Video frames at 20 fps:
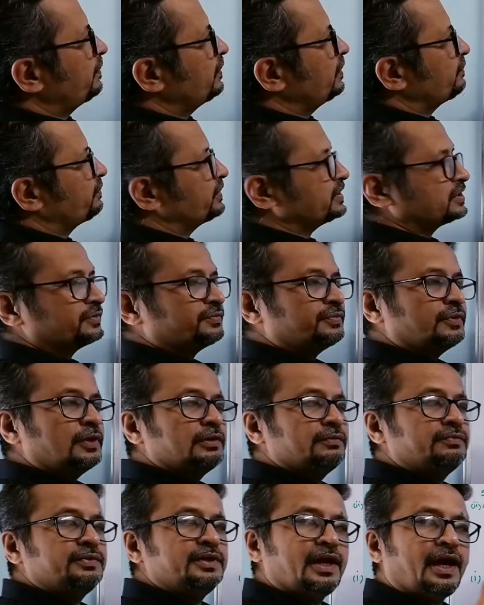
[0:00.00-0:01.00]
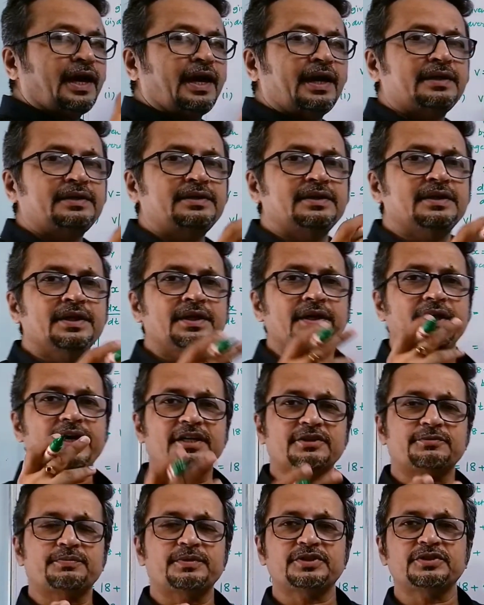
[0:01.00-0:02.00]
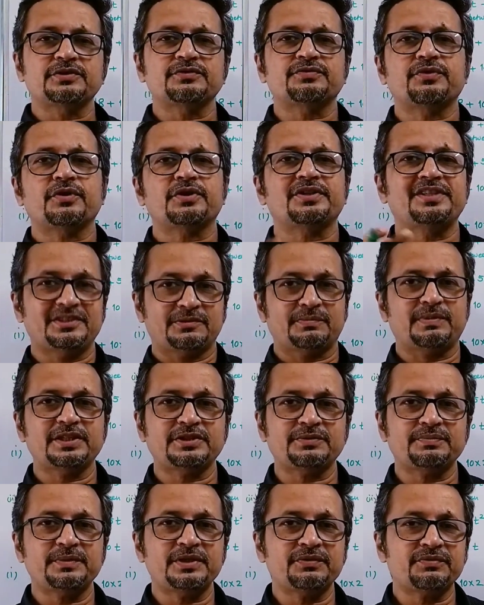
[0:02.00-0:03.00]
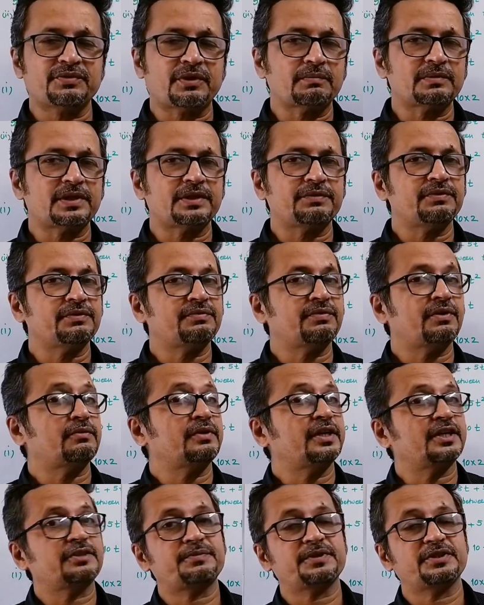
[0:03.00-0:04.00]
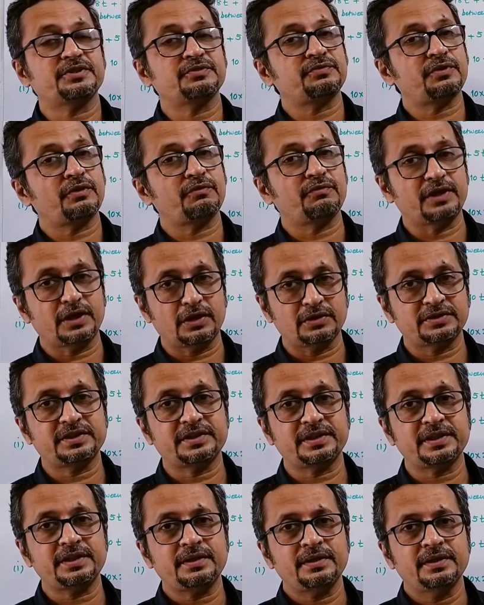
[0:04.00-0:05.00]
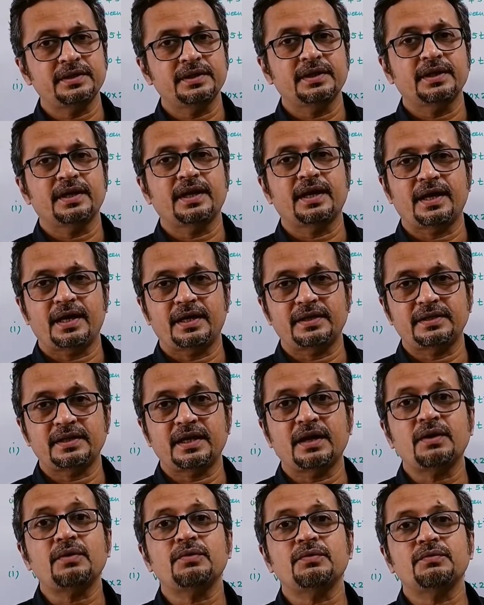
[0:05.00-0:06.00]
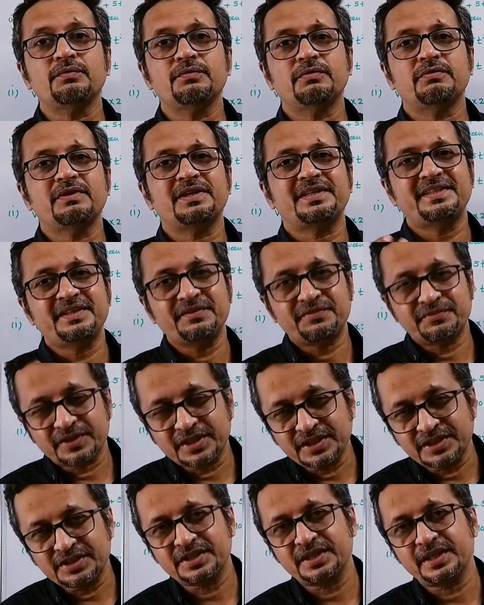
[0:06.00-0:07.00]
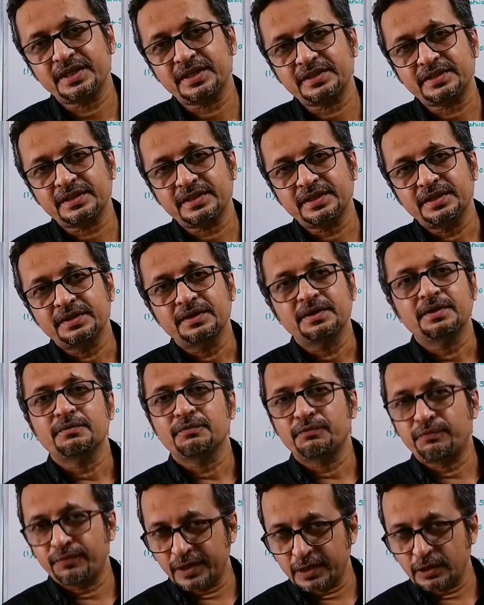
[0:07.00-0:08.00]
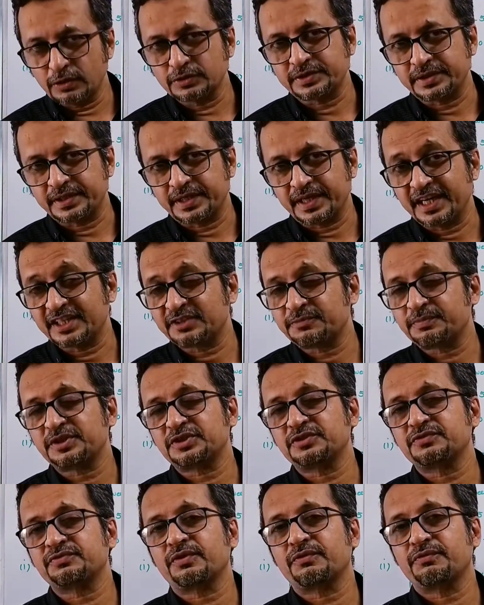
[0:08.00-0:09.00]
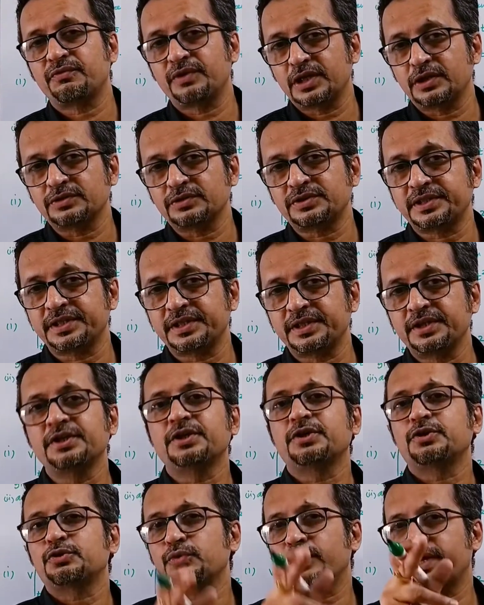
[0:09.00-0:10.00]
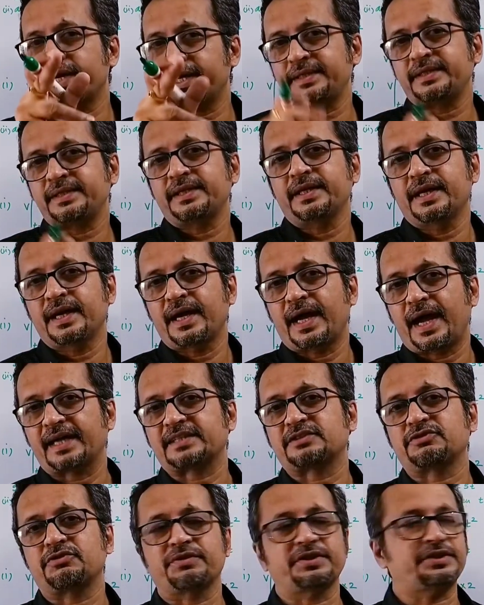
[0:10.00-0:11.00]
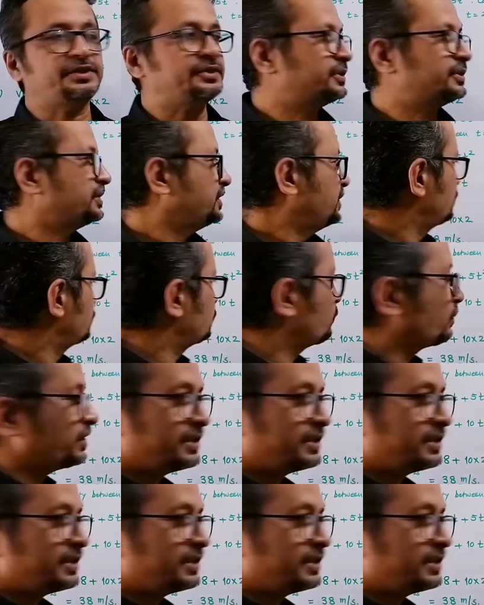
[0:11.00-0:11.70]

first of all, we had expression for displacement, from that we found expression for velocity, and now we will differentiate velocity, expression for velocity, to get acceleration. So what